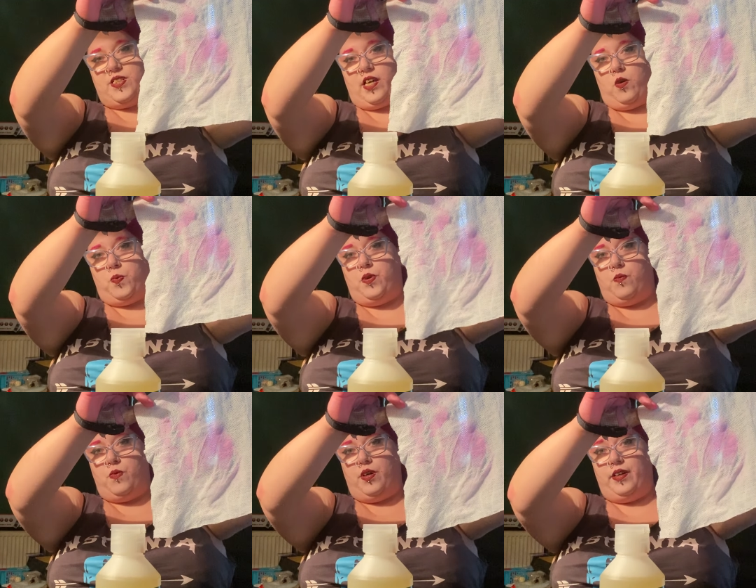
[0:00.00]
scalp,
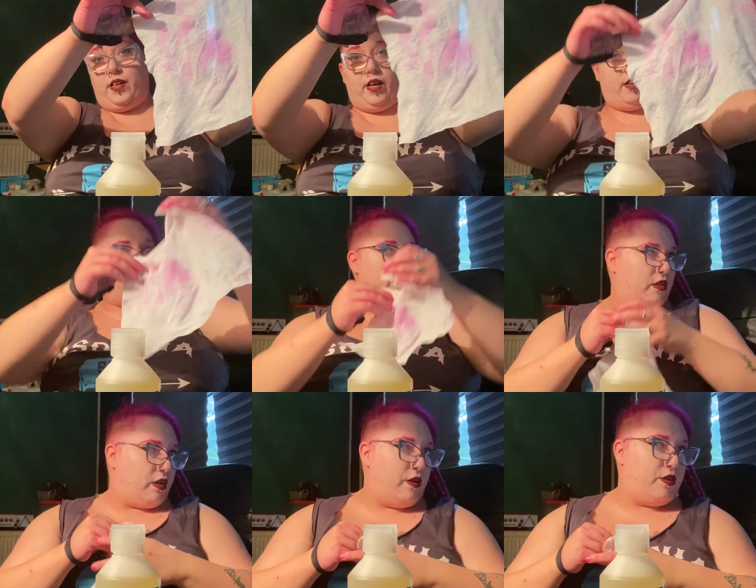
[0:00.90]
not my hair,
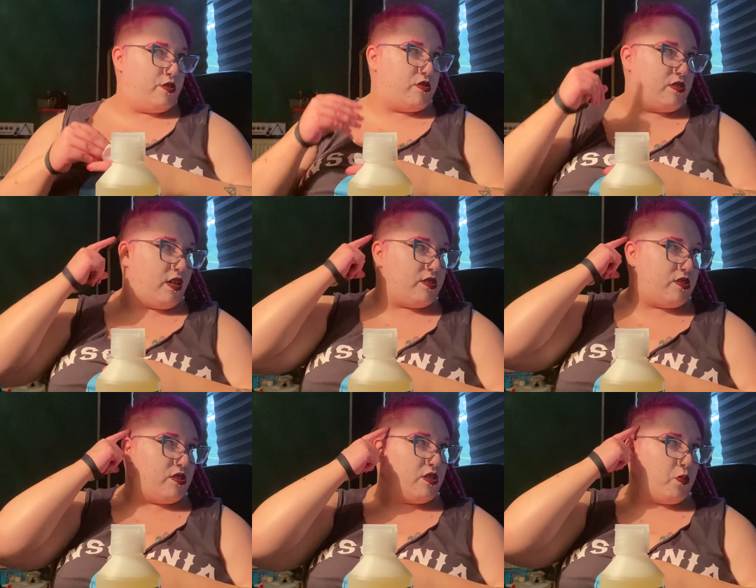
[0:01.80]
because that's
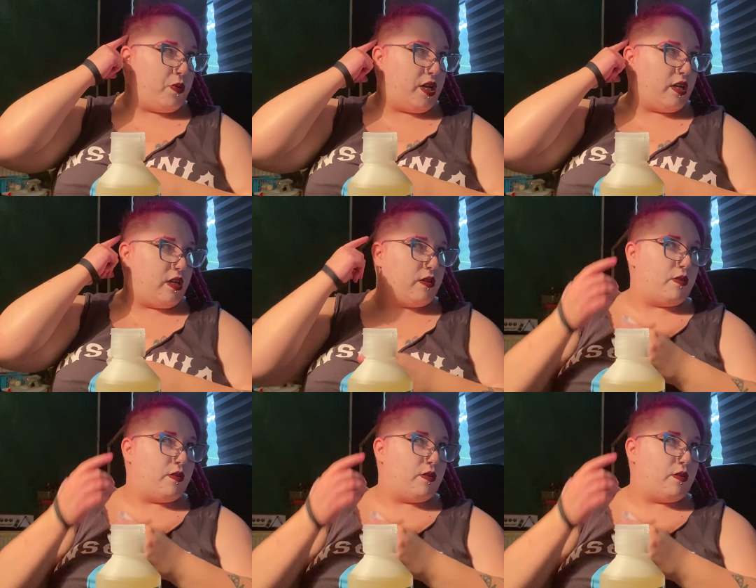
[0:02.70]
still pink.